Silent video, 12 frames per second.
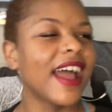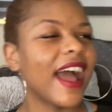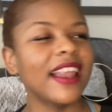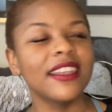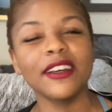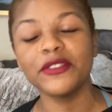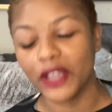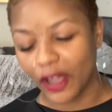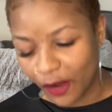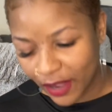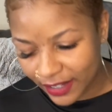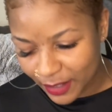I love
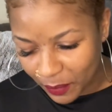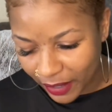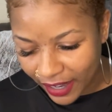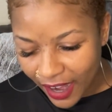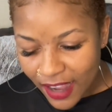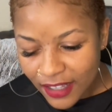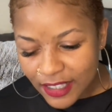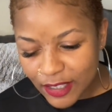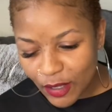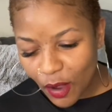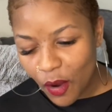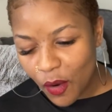y'all. Anyway,
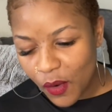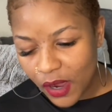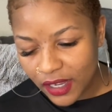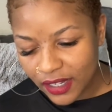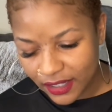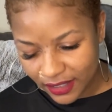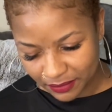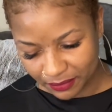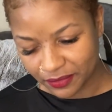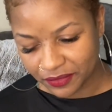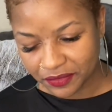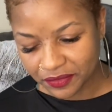so
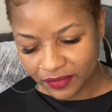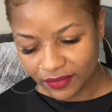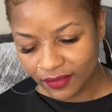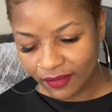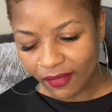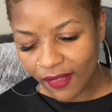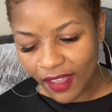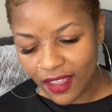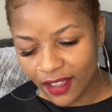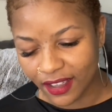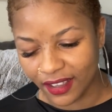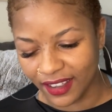
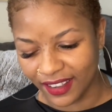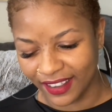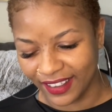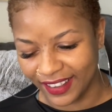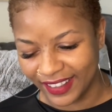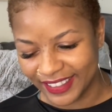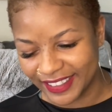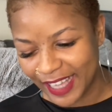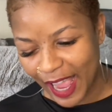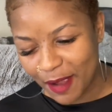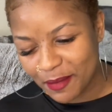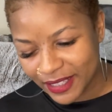
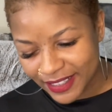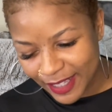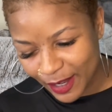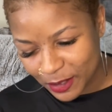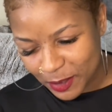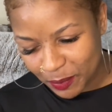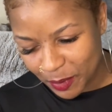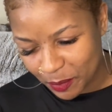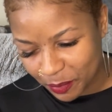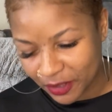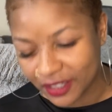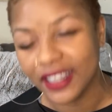Diamond tells
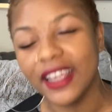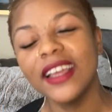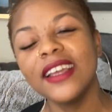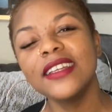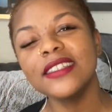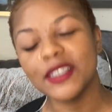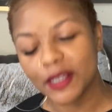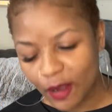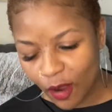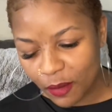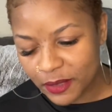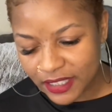Pimpin to
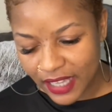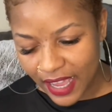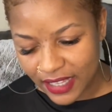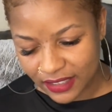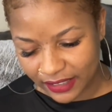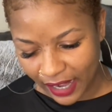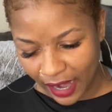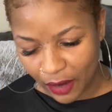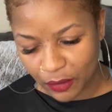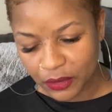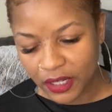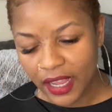calm his ass
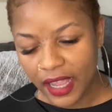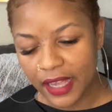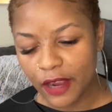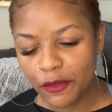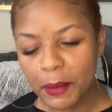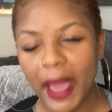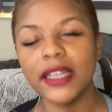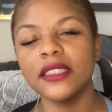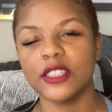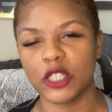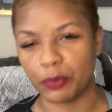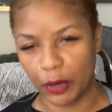down and everybody
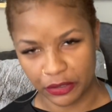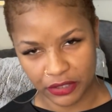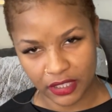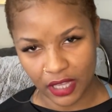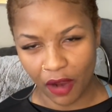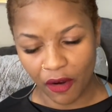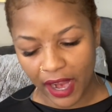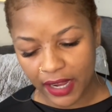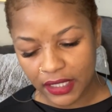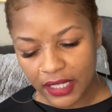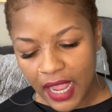disperse, all right?